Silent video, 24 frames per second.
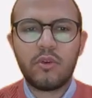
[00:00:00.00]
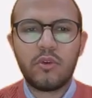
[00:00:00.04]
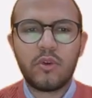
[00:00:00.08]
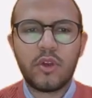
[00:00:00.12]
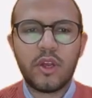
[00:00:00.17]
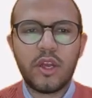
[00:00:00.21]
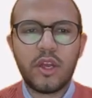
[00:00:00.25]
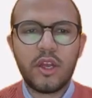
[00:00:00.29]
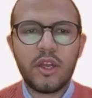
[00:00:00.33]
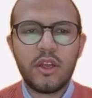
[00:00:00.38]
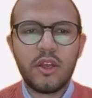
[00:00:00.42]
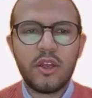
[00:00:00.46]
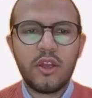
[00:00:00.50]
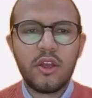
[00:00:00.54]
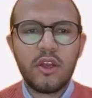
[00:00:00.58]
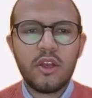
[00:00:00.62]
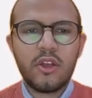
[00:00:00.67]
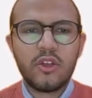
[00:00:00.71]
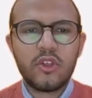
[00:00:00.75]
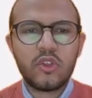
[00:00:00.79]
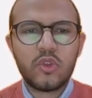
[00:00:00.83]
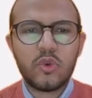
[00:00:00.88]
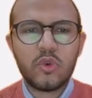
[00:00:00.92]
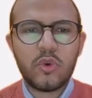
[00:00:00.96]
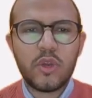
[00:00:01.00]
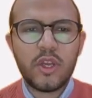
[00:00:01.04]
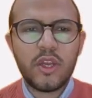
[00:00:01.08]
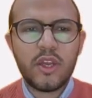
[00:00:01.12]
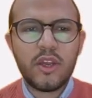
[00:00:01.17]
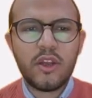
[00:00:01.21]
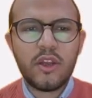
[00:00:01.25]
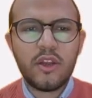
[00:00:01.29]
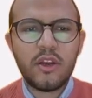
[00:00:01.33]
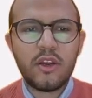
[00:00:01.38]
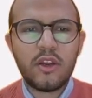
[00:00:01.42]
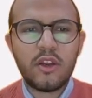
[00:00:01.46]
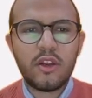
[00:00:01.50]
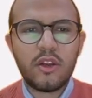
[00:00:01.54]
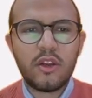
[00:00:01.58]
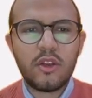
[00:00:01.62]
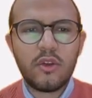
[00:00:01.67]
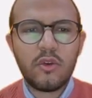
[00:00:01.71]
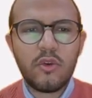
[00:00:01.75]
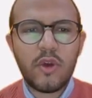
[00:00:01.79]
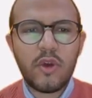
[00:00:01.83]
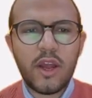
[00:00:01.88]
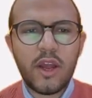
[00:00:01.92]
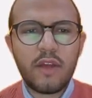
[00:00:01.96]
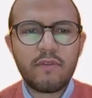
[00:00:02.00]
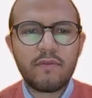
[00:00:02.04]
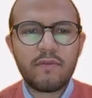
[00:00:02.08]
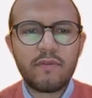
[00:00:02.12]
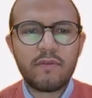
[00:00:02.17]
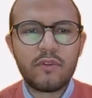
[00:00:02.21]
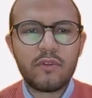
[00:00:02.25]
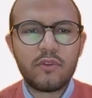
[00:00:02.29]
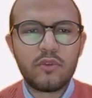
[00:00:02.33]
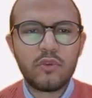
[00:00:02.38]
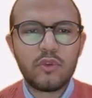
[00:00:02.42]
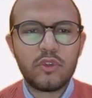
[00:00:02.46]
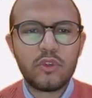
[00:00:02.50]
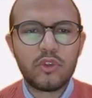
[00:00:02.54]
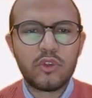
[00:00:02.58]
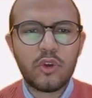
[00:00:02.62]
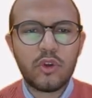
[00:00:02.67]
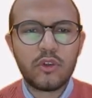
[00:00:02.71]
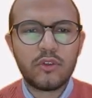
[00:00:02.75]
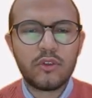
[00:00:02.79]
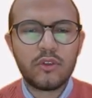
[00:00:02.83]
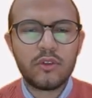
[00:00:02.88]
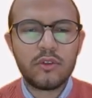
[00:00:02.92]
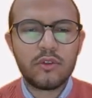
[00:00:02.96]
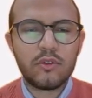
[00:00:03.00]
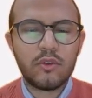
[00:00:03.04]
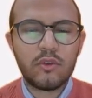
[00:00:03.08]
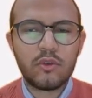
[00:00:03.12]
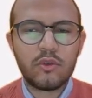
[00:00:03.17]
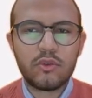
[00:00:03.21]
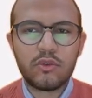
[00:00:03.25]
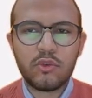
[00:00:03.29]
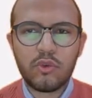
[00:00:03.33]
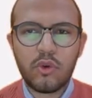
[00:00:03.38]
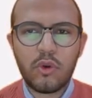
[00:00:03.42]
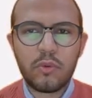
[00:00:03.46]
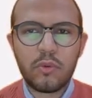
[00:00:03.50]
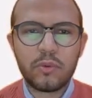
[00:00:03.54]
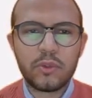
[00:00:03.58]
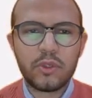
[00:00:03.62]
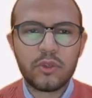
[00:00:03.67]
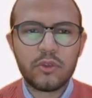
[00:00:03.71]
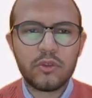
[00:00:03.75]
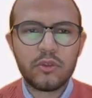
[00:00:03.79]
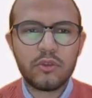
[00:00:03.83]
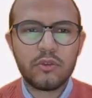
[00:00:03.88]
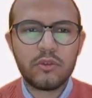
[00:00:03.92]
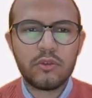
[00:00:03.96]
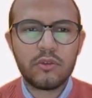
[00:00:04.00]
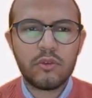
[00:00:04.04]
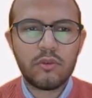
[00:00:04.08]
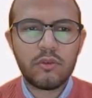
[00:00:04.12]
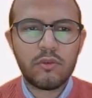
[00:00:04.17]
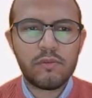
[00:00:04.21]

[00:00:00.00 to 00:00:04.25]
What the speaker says: Okay, so here you have two choices or two options: